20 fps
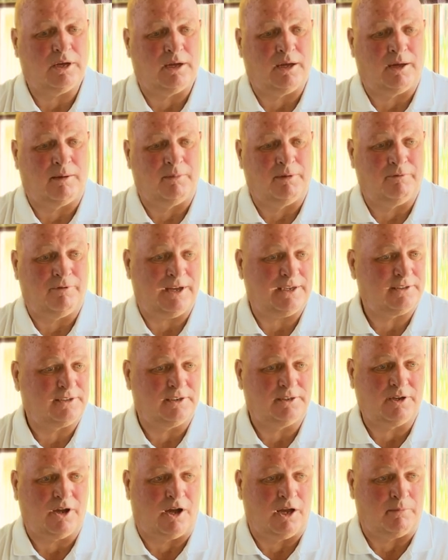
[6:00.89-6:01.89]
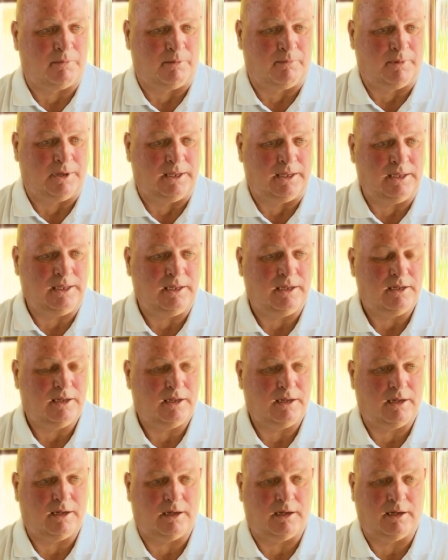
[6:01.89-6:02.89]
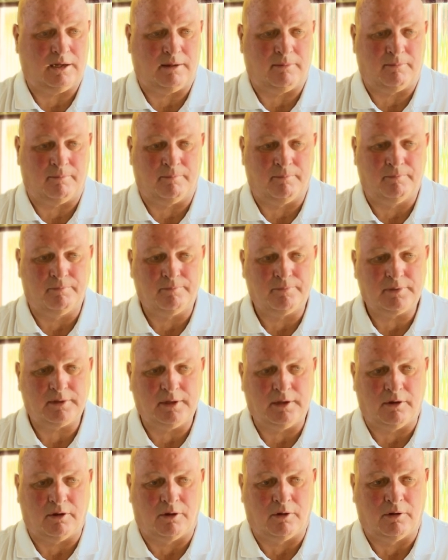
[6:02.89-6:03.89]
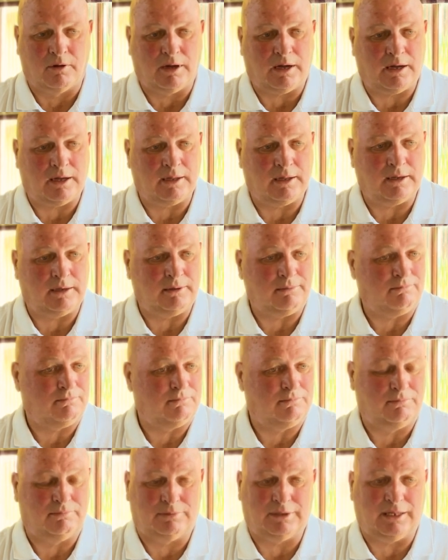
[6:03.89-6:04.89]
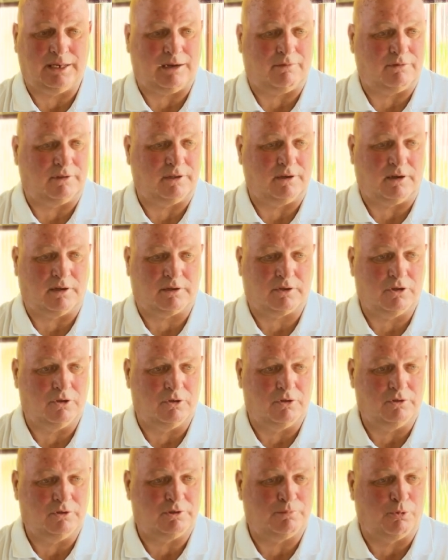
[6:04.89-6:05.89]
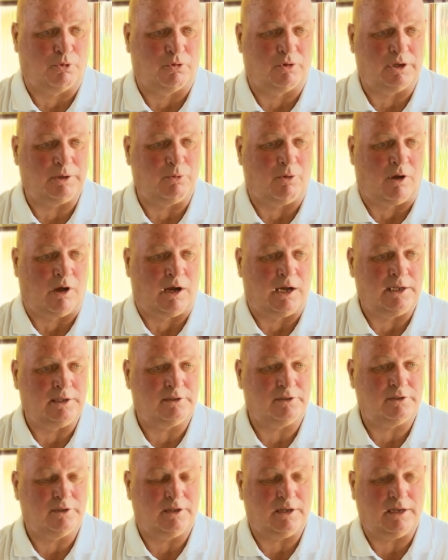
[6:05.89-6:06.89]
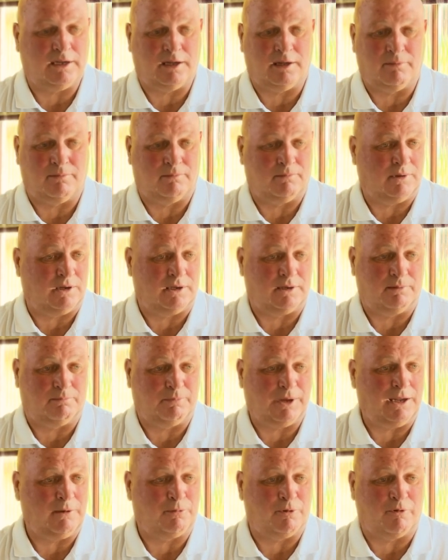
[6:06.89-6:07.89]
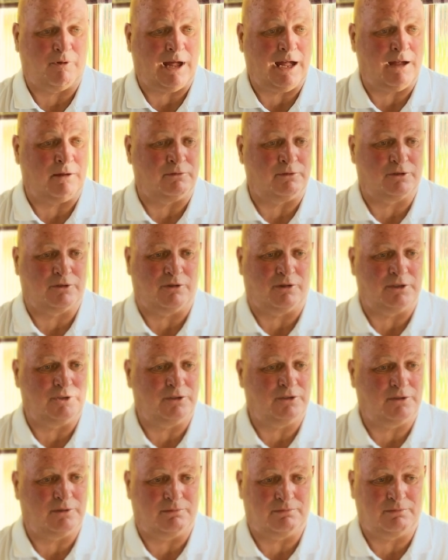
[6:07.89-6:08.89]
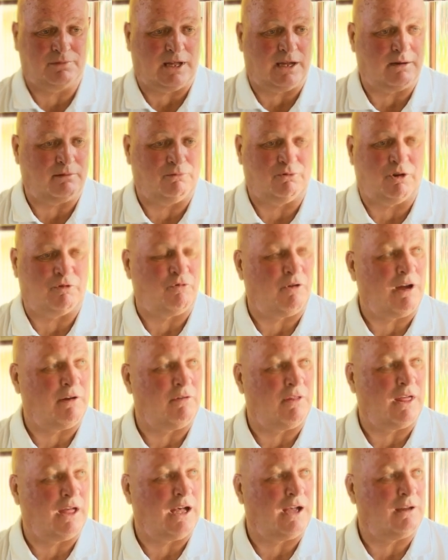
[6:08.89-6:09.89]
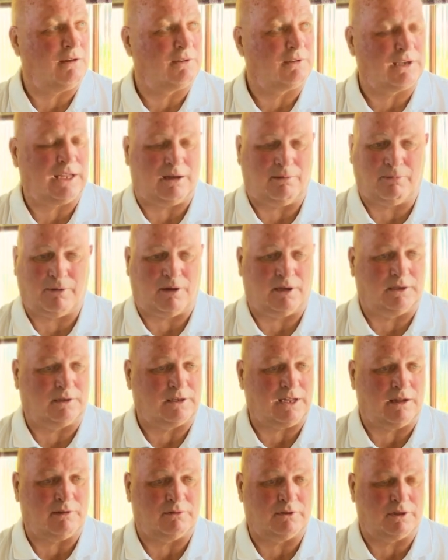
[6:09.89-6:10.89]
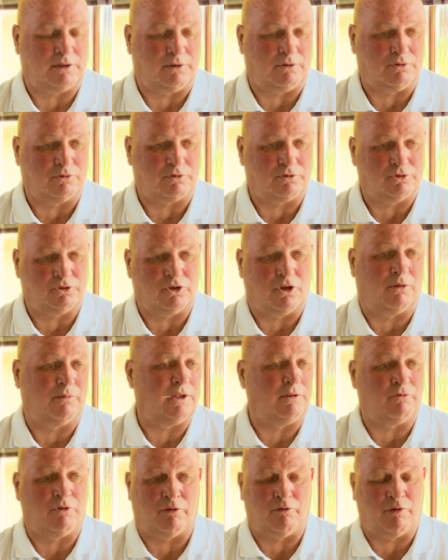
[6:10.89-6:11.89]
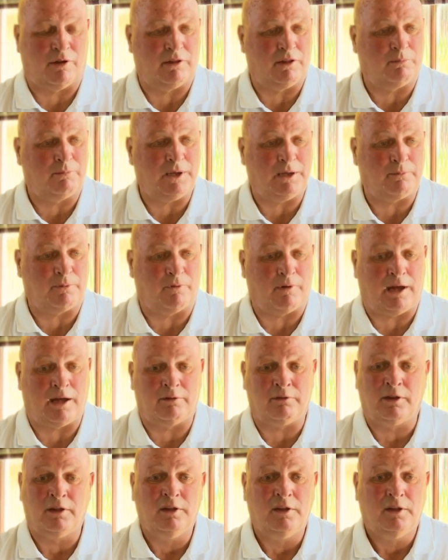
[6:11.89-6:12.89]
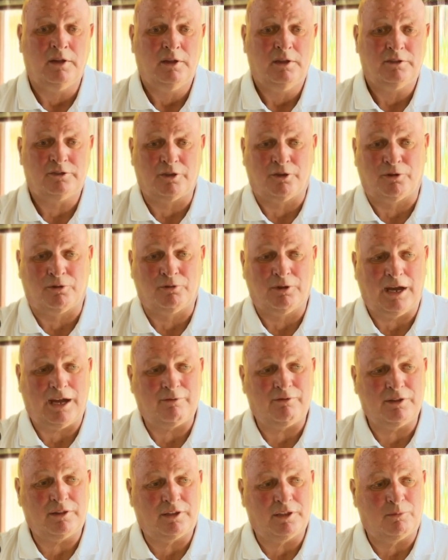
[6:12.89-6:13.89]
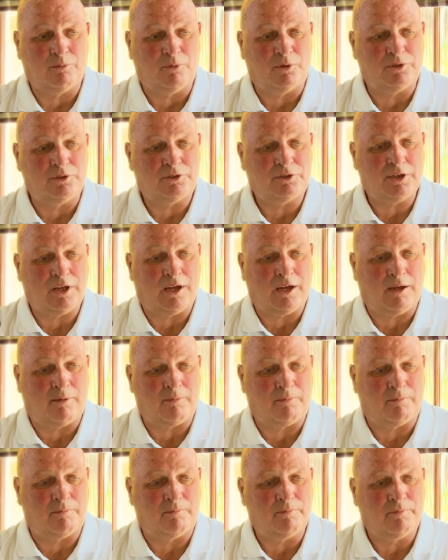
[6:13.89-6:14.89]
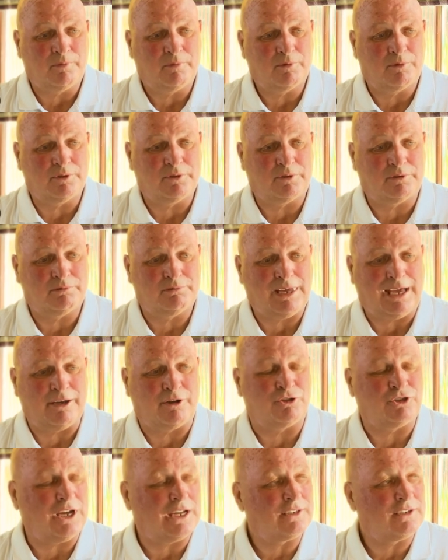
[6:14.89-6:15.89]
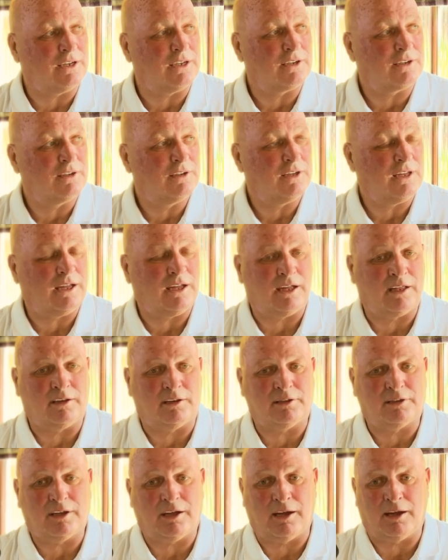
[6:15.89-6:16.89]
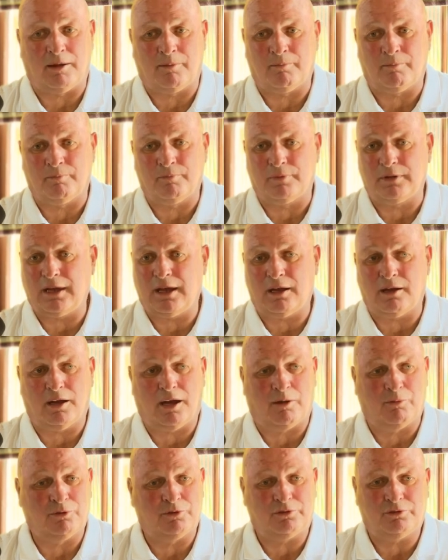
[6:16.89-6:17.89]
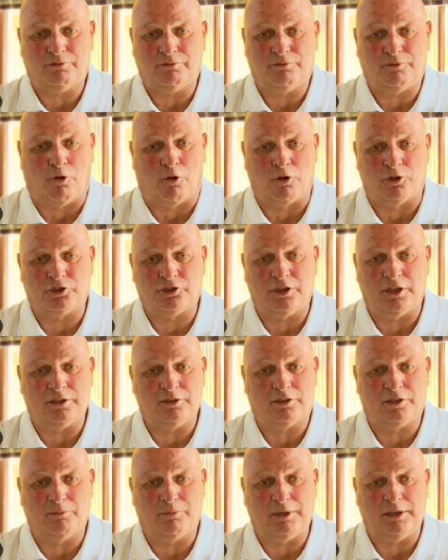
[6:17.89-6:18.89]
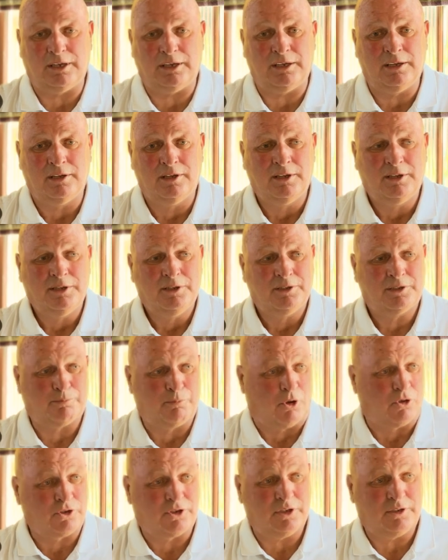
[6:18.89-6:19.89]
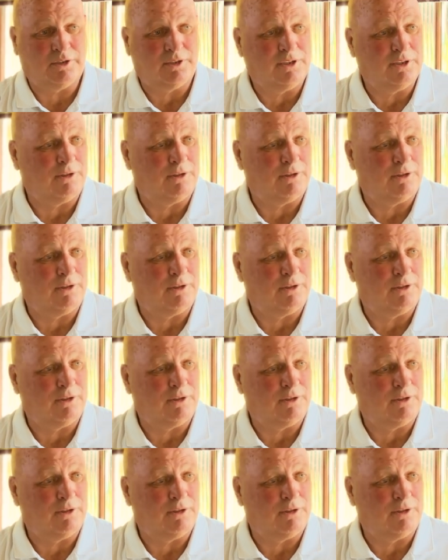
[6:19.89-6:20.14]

um, invested time in me. Um, you know, I did everything I could, sporty wise. Um, I had the paper round, so I used to like run around that, get a mm. bike down to the local shop, then run around the paper round. So everything was um, was energetic, mm-hmm. and um, yeah, I was fortunate to be spotted